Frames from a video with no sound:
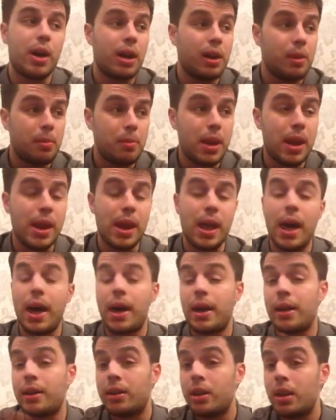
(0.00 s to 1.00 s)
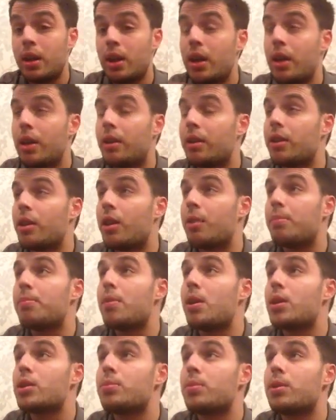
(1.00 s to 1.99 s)
I'll admit that, and you know,
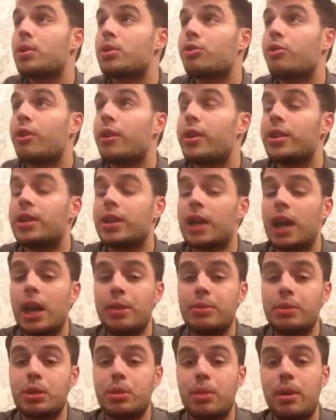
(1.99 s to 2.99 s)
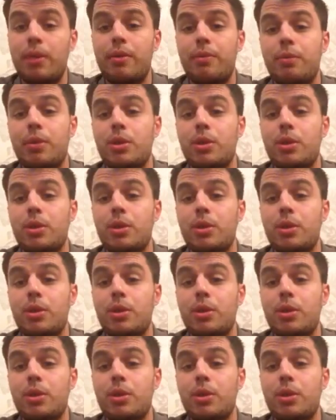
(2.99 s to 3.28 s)
much credit to Callum Smith,